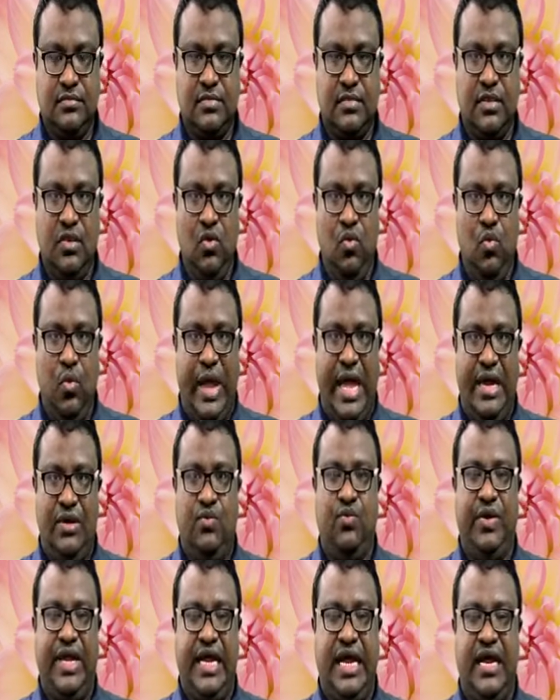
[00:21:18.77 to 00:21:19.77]
when
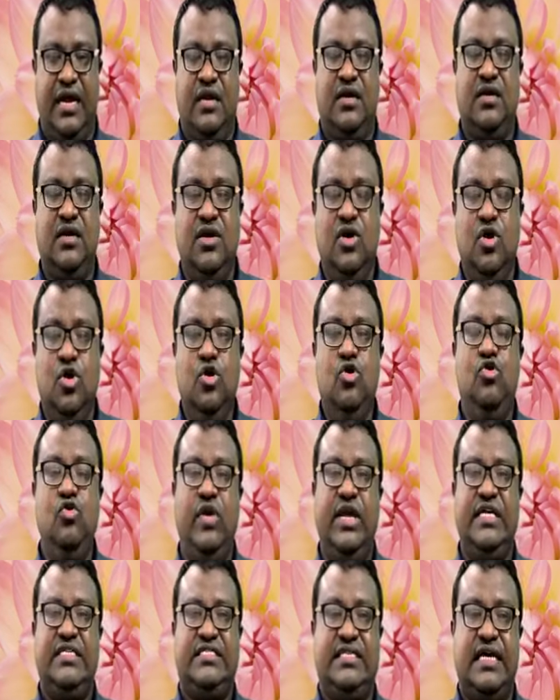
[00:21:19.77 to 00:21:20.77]
we are
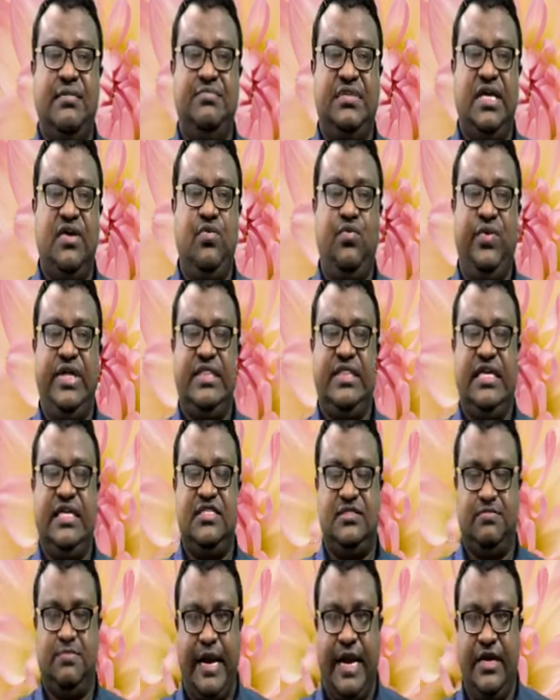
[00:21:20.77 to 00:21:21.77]
doing something with in
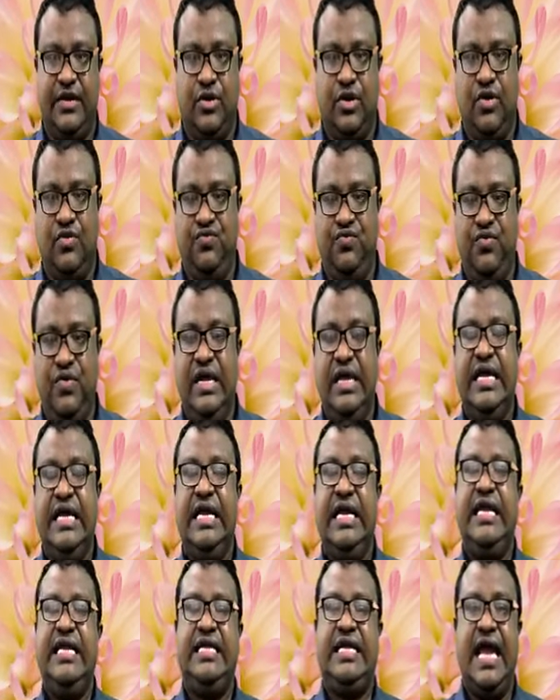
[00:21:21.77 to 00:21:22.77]
spite of,
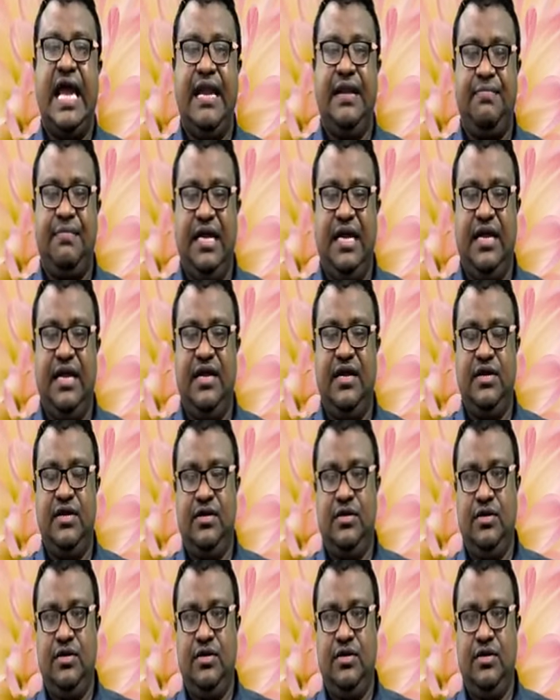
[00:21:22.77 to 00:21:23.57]
it can be